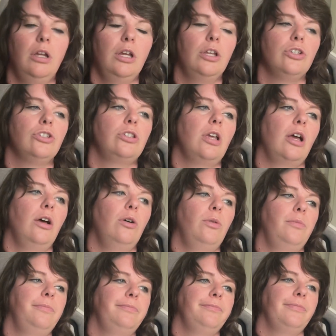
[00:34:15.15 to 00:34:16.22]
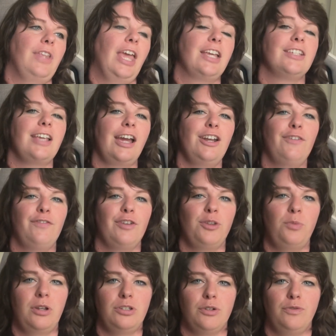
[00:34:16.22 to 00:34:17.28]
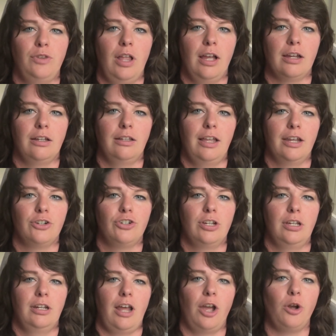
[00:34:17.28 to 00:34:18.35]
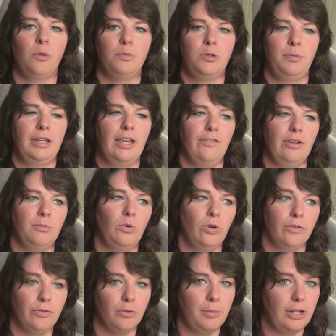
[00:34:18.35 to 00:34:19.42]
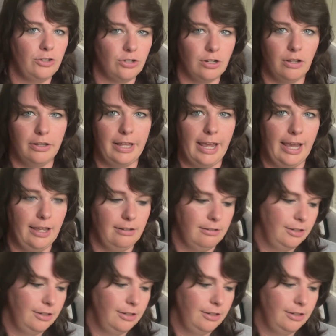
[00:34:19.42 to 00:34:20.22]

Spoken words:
So excited for the winter flock collection. I hope to be giving more information on that